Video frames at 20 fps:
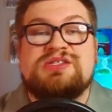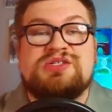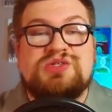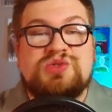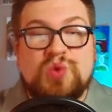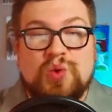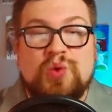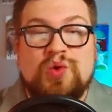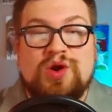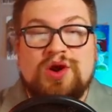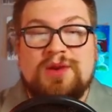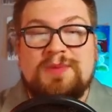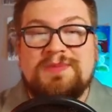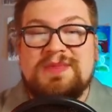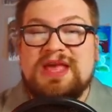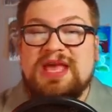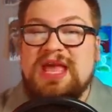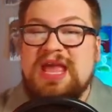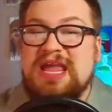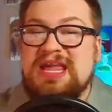door
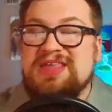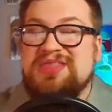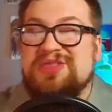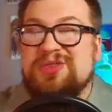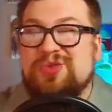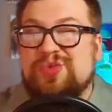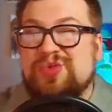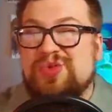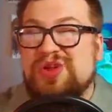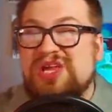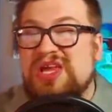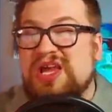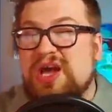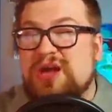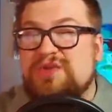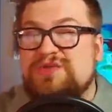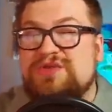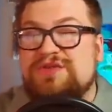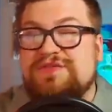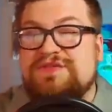a
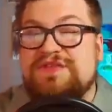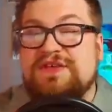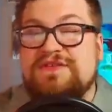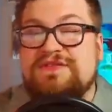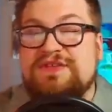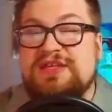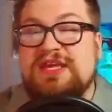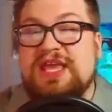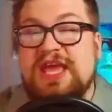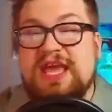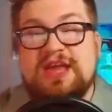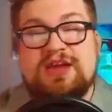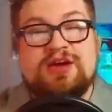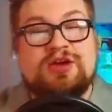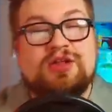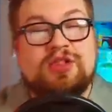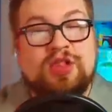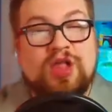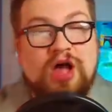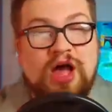350-acre
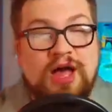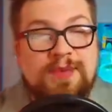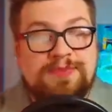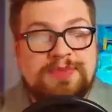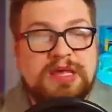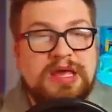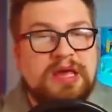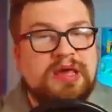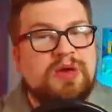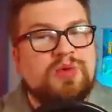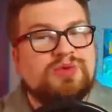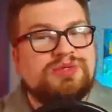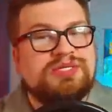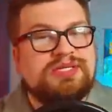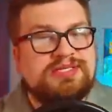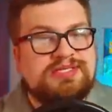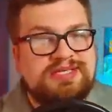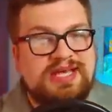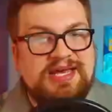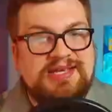lot was
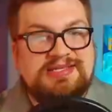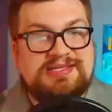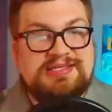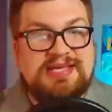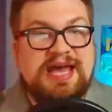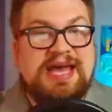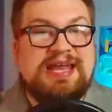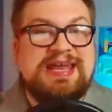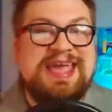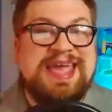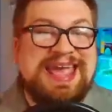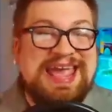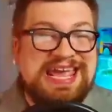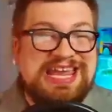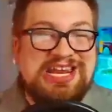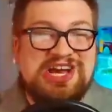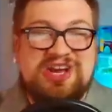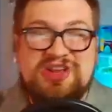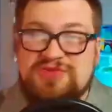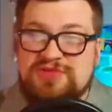assessed at
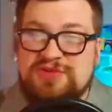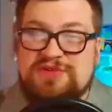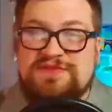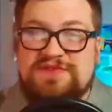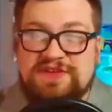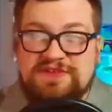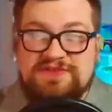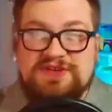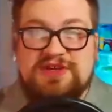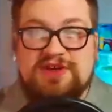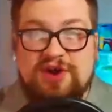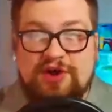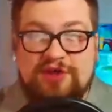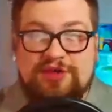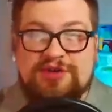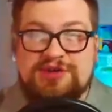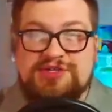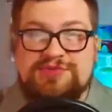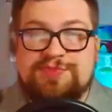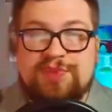
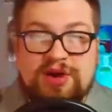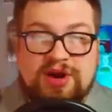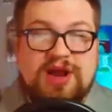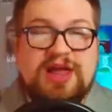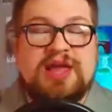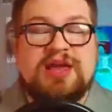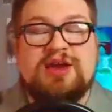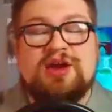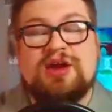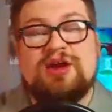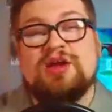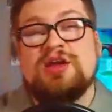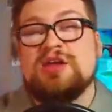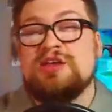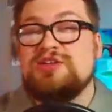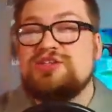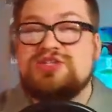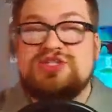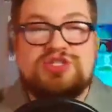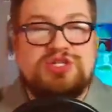$850 per acre
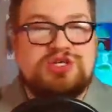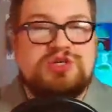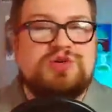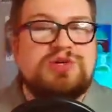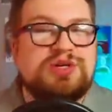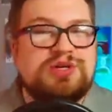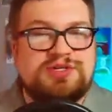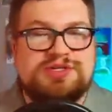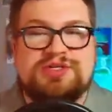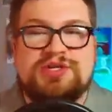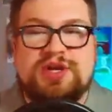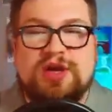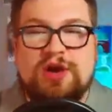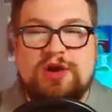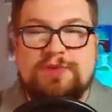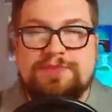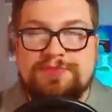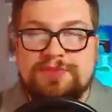just 2 years ago.